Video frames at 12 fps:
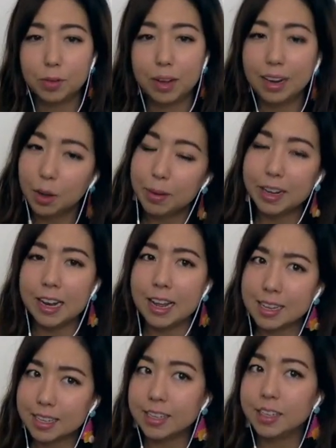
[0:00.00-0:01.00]
A little bit
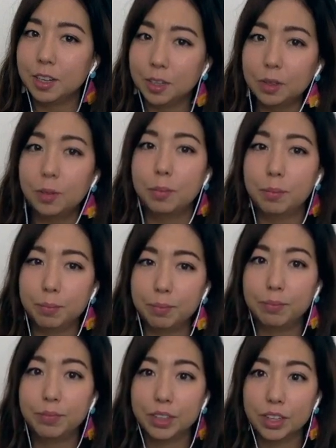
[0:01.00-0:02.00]
less though,
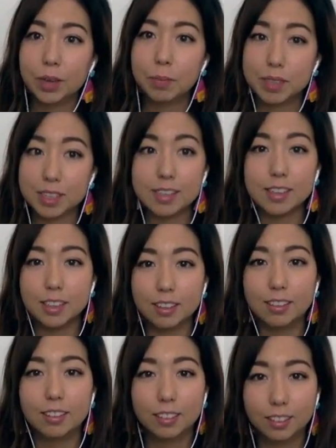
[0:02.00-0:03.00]
but still.